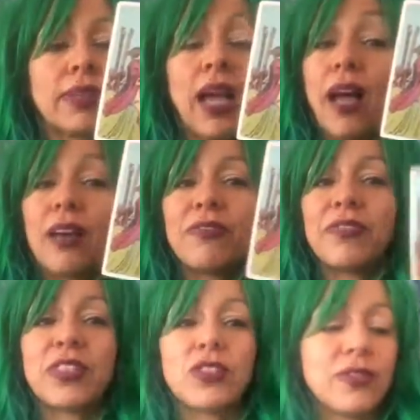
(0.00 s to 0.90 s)
Ha,
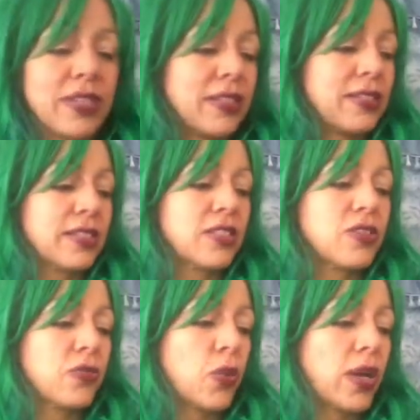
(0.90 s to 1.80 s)
victory. The
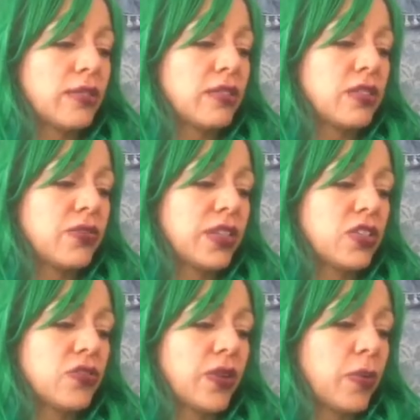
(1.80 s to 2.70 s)
Six of Wands is
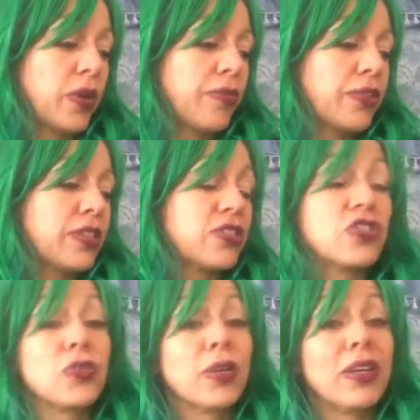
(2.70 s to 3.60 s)
victory. Whatever it is
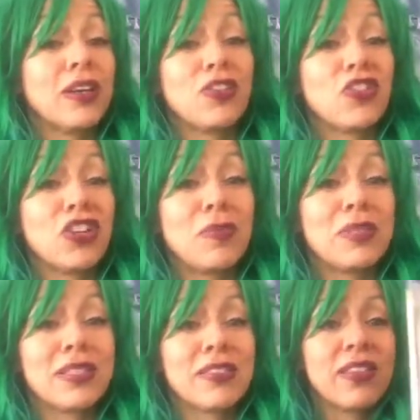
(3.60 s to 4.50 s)
that you're working on, you're going to
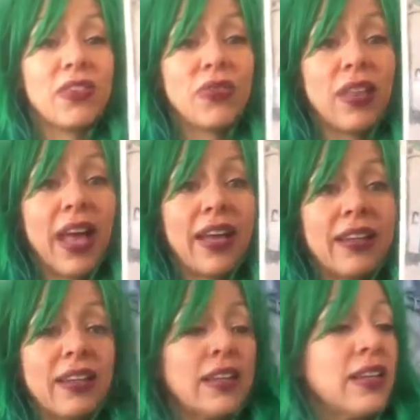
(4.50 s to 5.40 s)
be successful at.
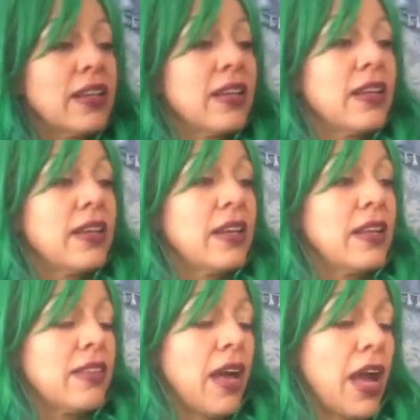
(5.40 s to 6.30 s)

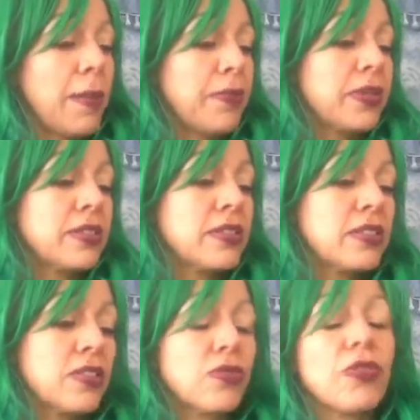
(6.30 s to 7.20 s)
The High
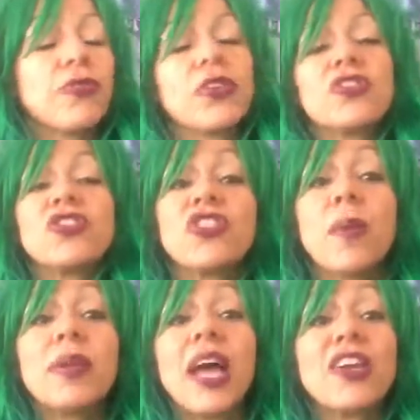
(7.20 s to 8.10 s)
Priestess in reverse.
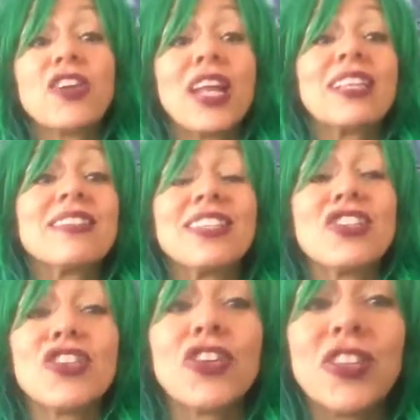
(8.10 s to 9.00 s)
Gemini, you're not
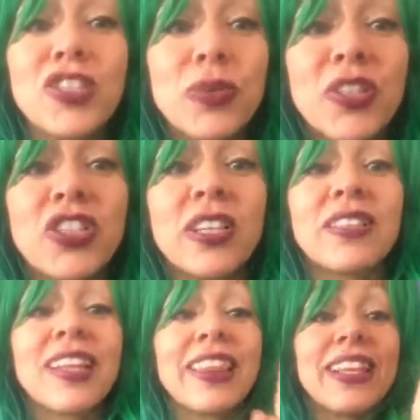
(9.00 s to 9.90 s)
listening to your
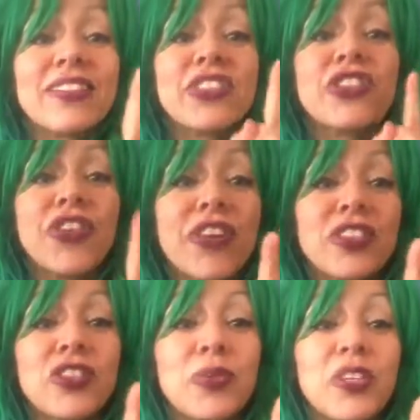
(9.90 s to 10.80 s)
intuition. Listen to your
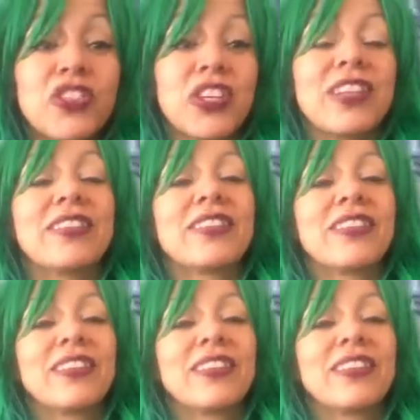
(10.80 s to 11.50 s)
intuition.